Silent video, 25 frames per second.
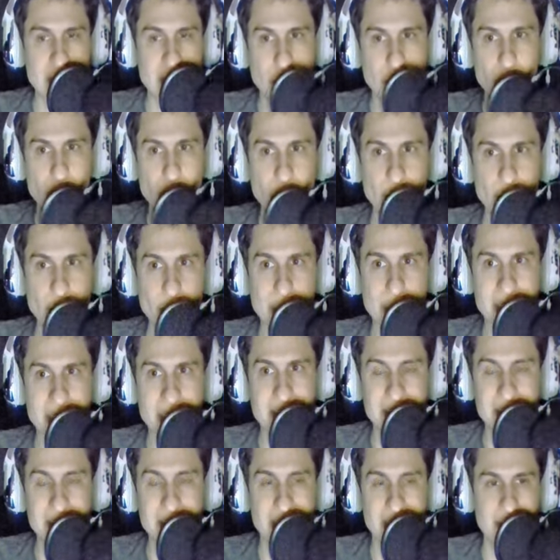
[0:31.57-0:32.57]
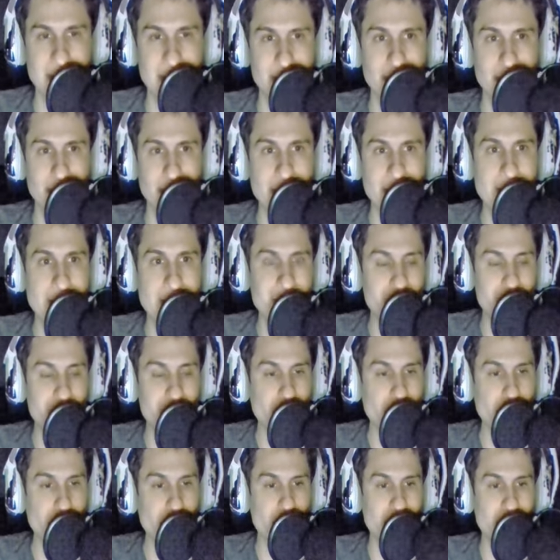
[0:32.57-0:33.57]
lowercase f,
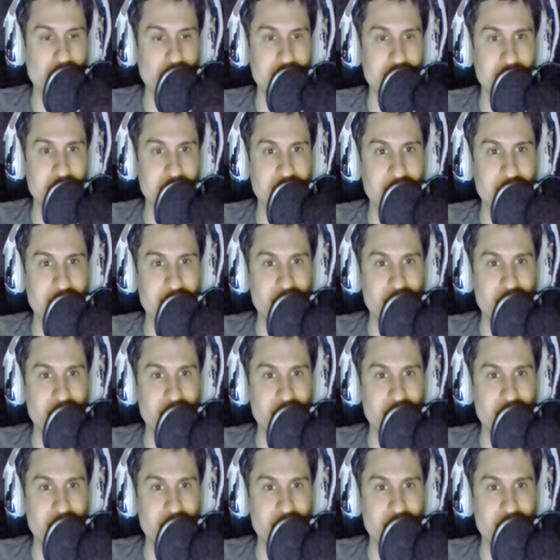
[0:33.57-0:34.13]
lowercase f,